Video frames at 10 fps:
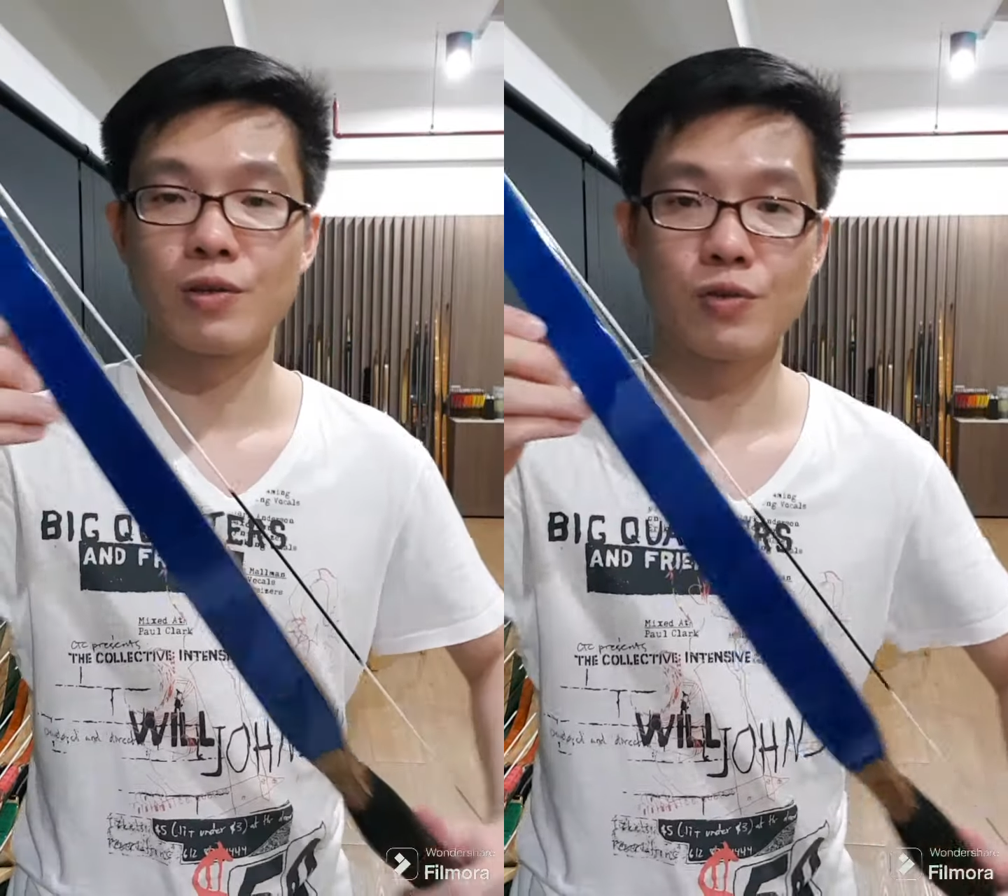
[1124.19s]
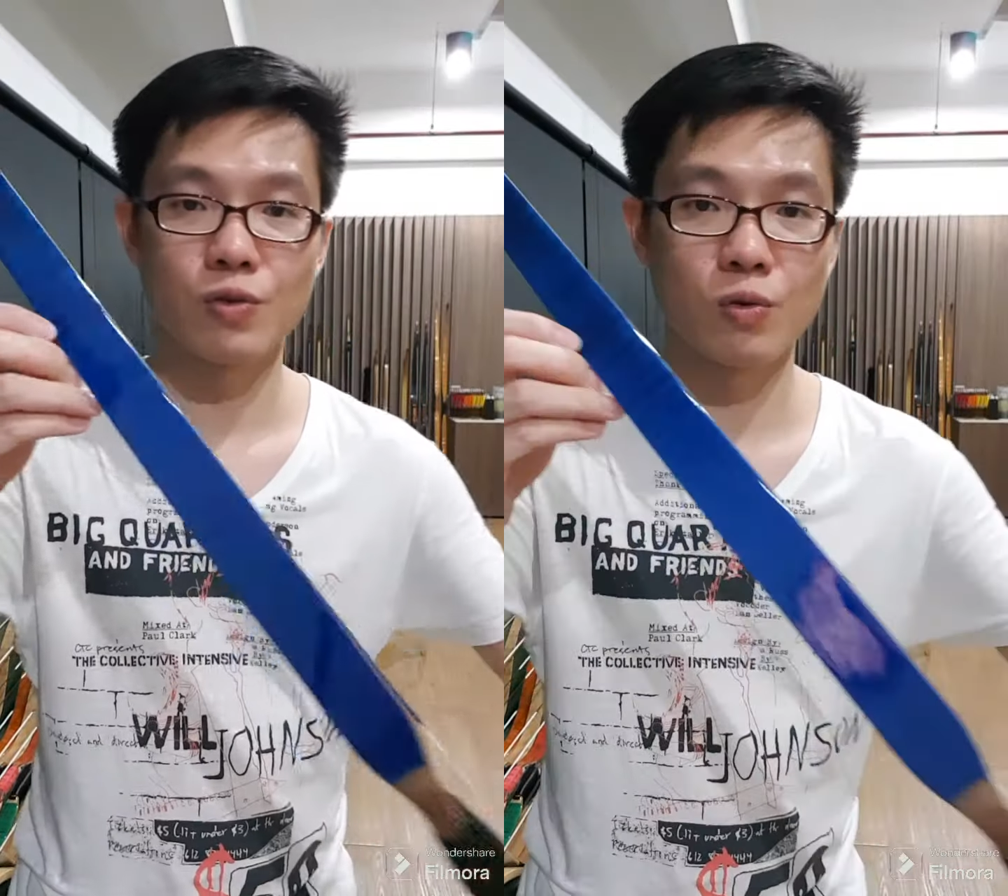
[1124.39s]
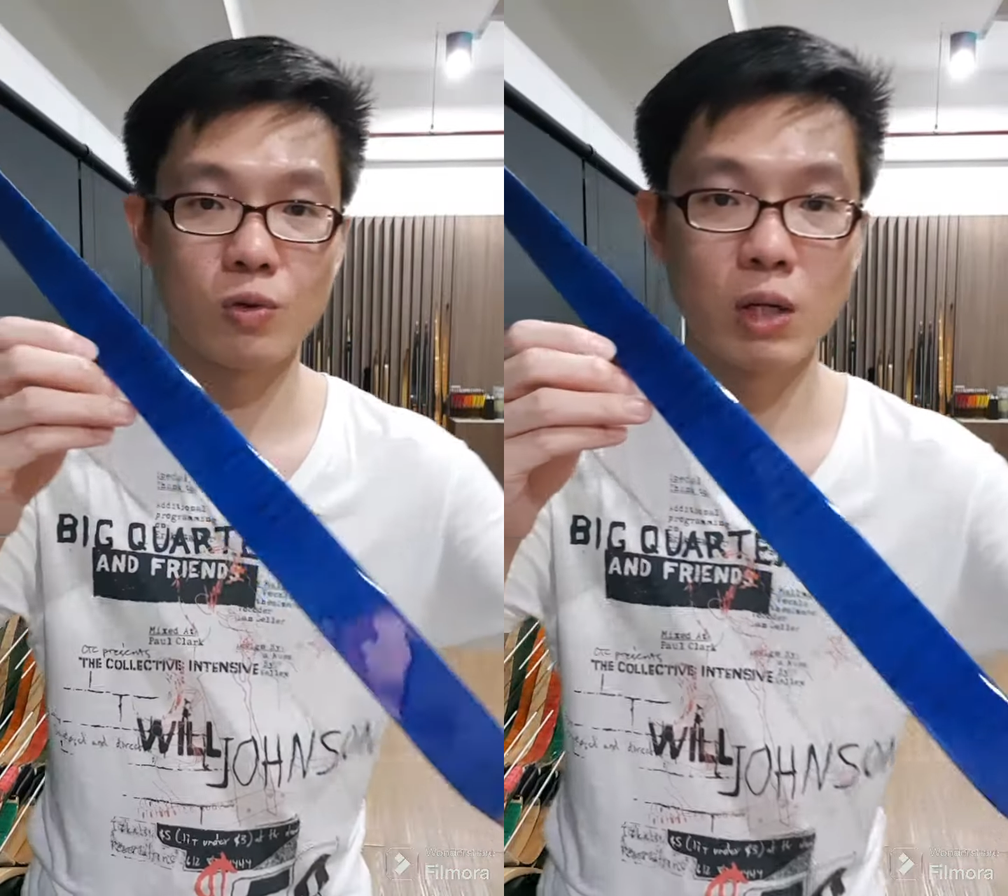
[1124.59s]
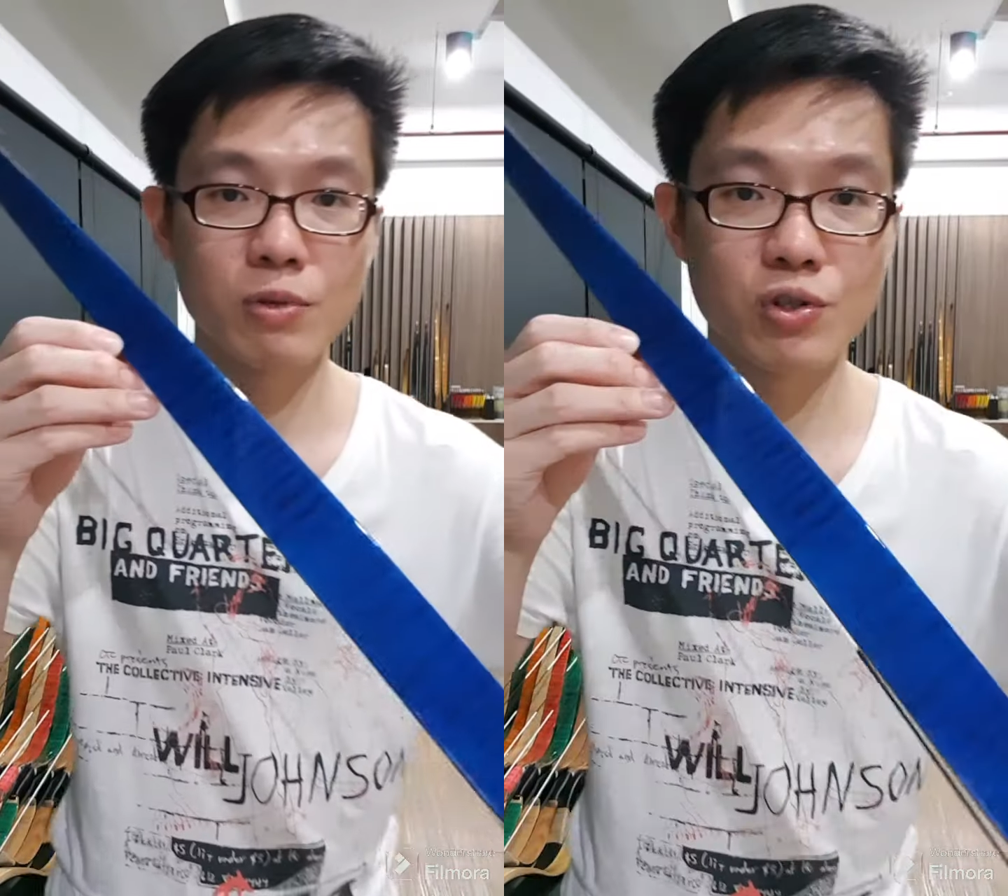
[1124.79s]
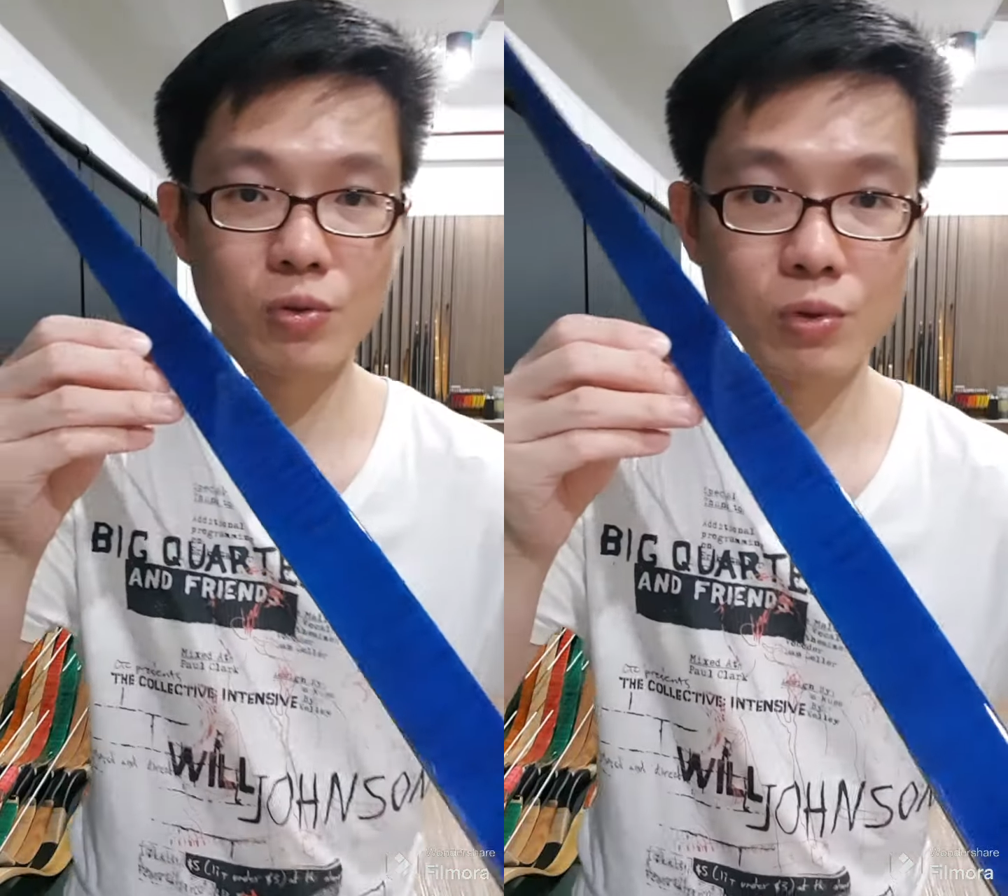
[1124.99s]
So let me
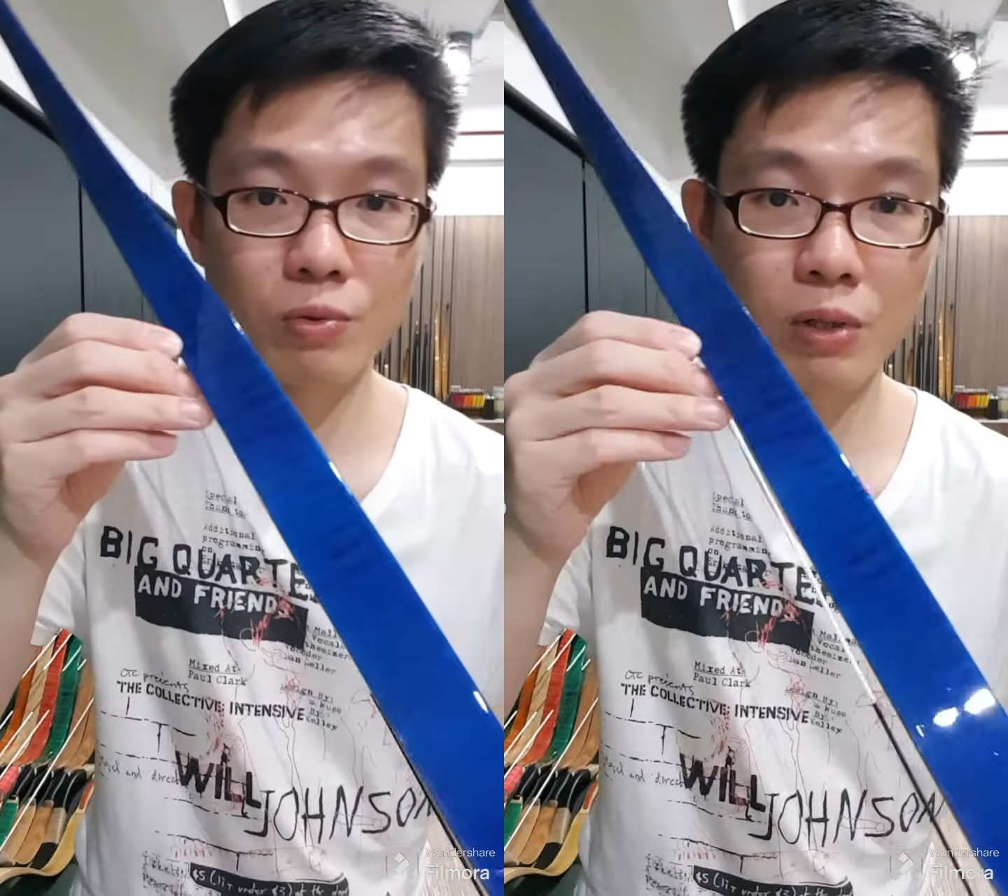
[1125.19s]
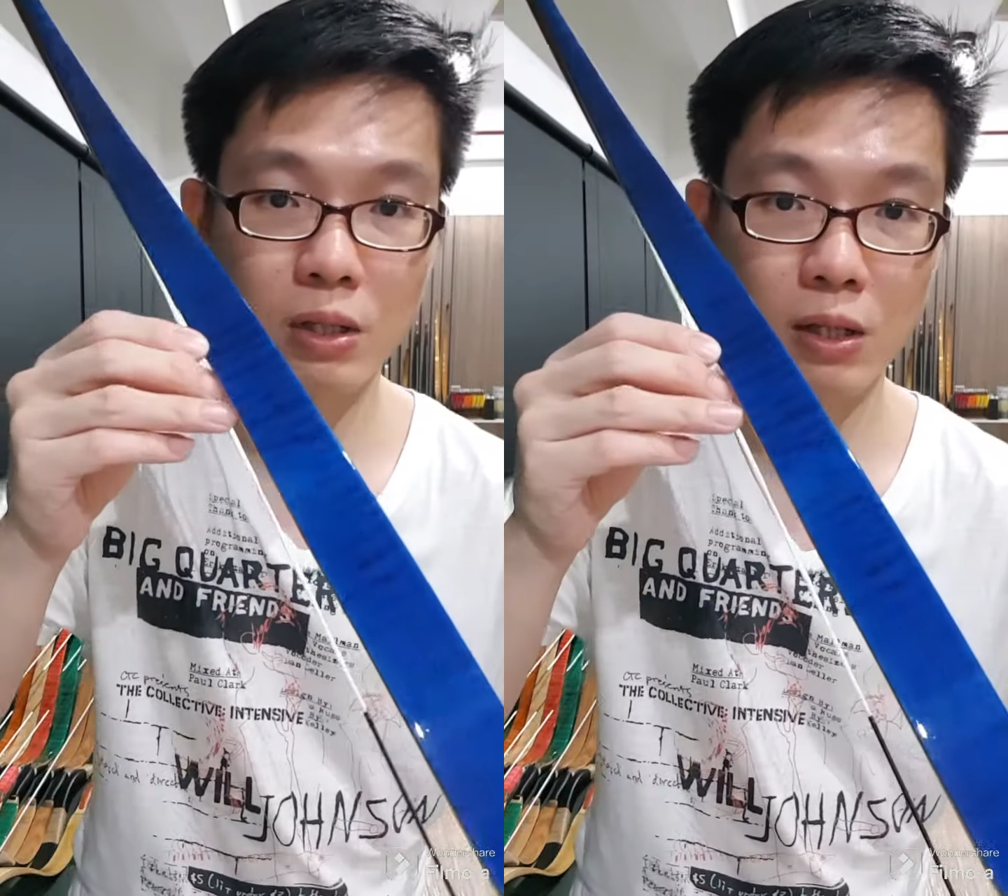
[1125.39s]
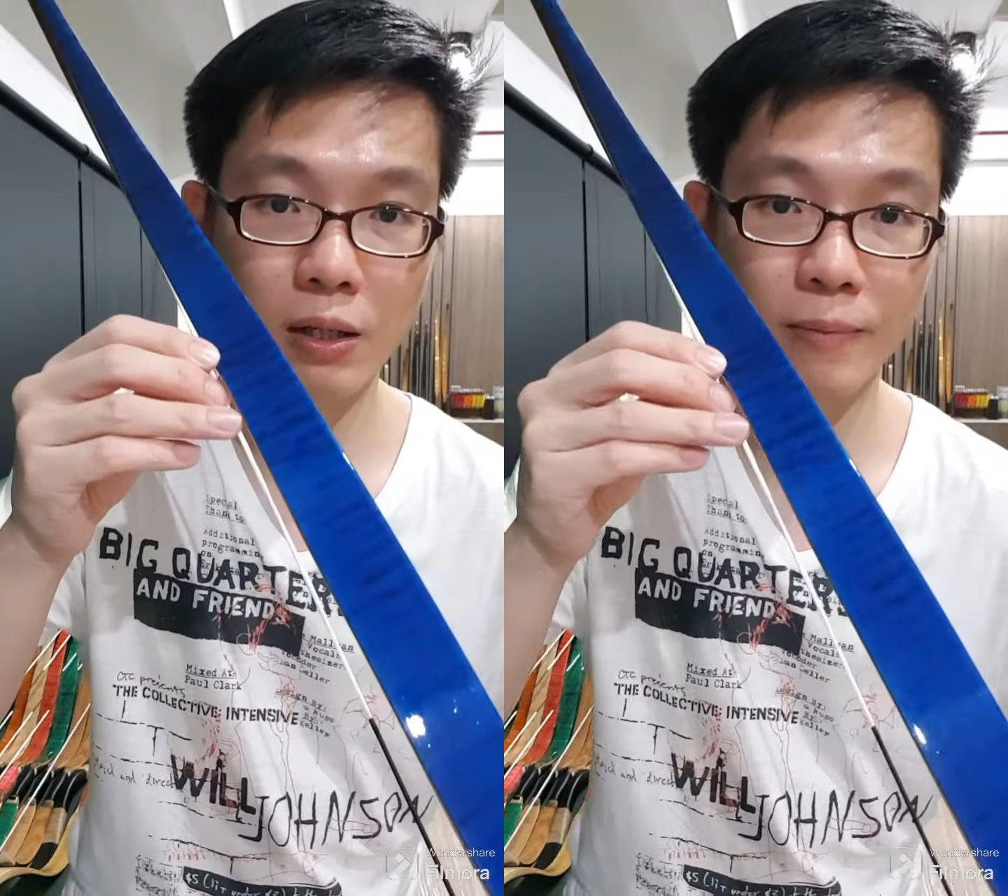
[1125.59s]
show you the